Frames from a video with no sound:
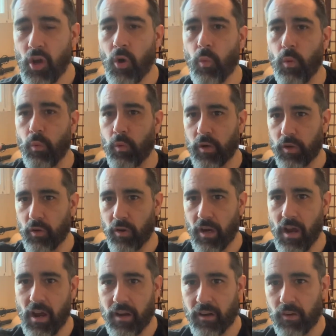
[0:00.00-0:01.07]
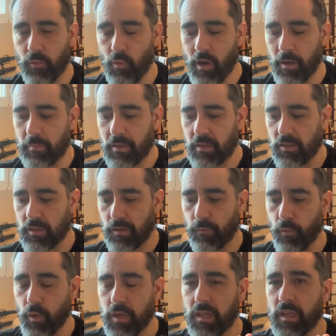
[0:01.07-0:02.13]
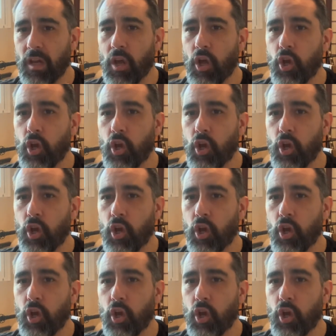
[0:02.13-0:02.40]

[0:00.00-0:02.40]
when we're going higher. Why? Because if we